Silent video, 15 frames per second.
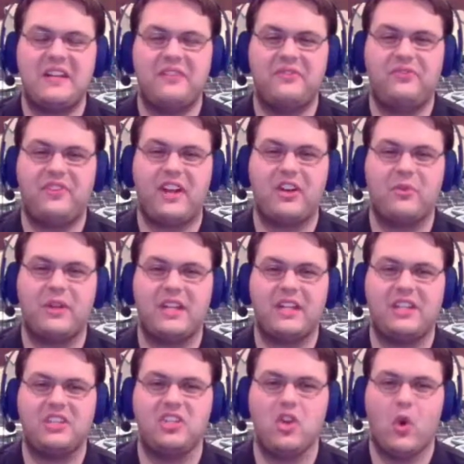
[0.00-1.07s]
very
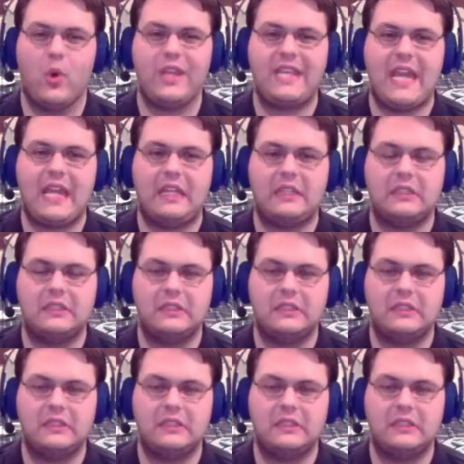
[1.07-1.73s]
annoying.